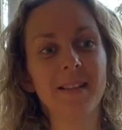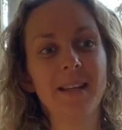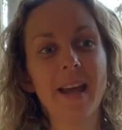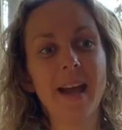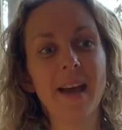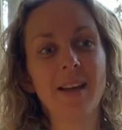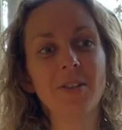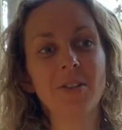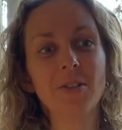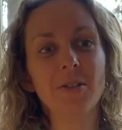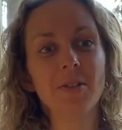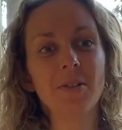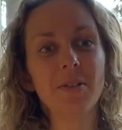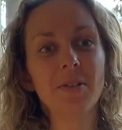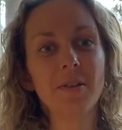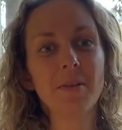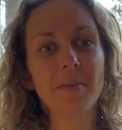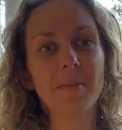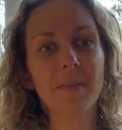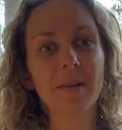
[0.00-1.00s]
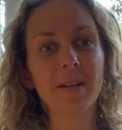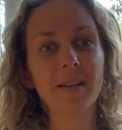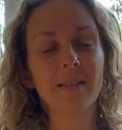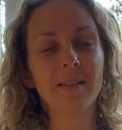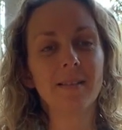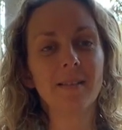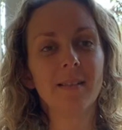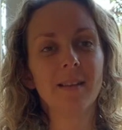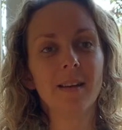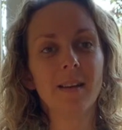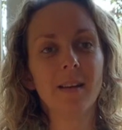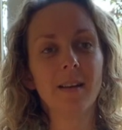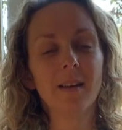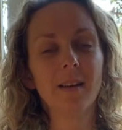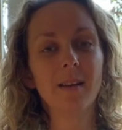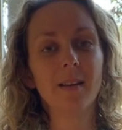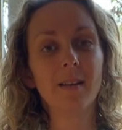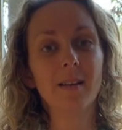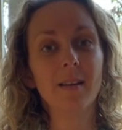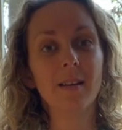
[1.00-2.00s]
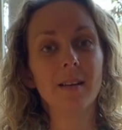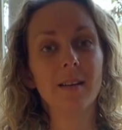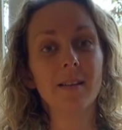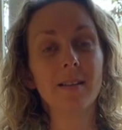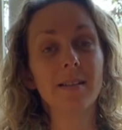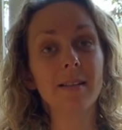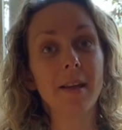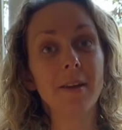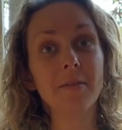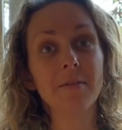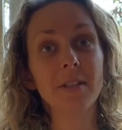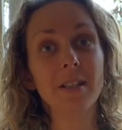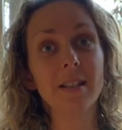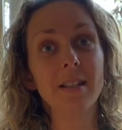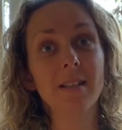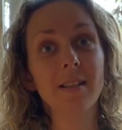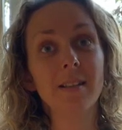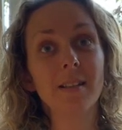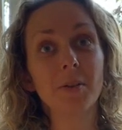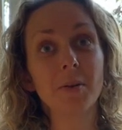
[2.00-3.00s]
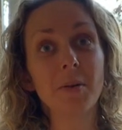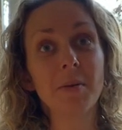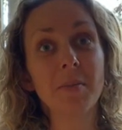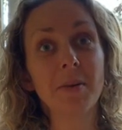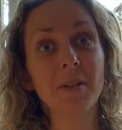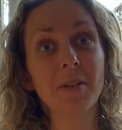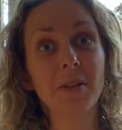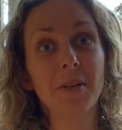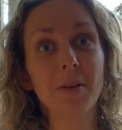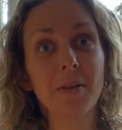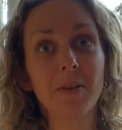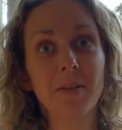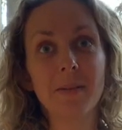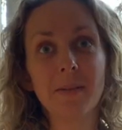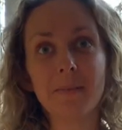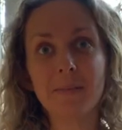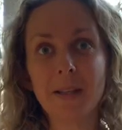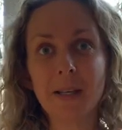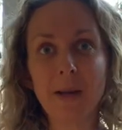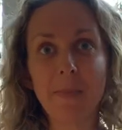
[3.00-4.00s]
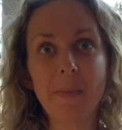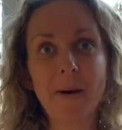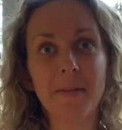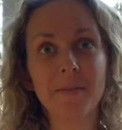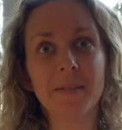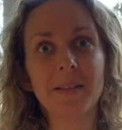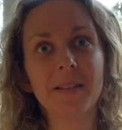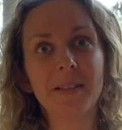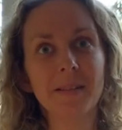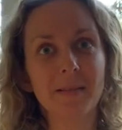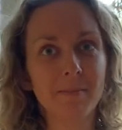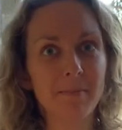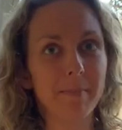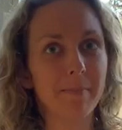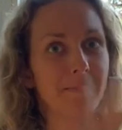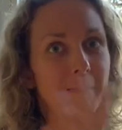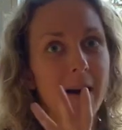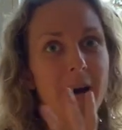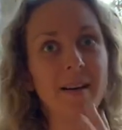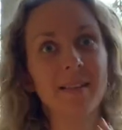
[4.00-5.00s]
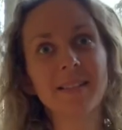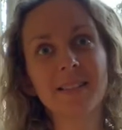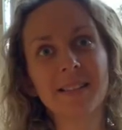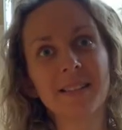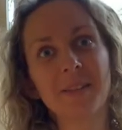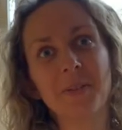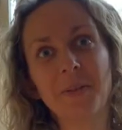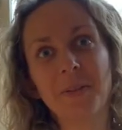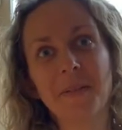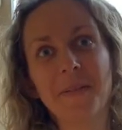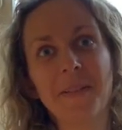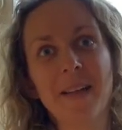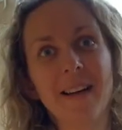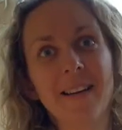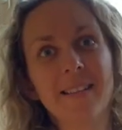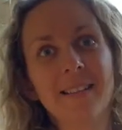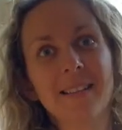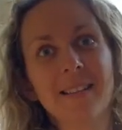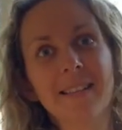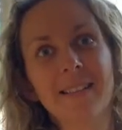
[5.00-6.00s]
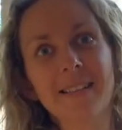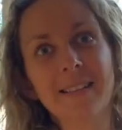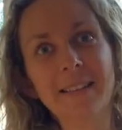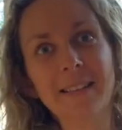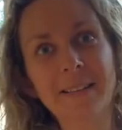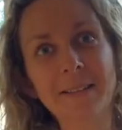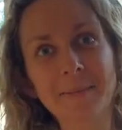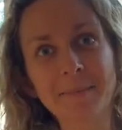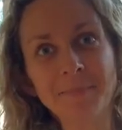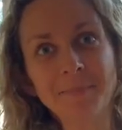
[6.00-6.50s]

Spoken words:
how to use them, and the safety equipment, you know, earmuffs and masks and all of that. Yeah.